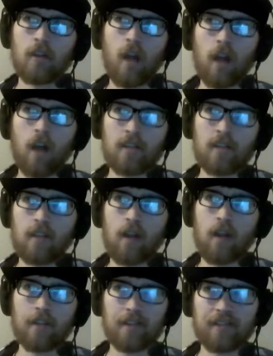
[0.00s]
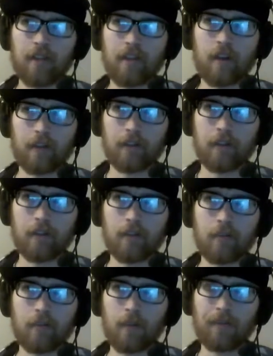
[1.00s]
Hans Landa's character,
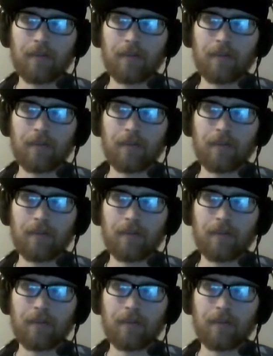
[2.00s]
but for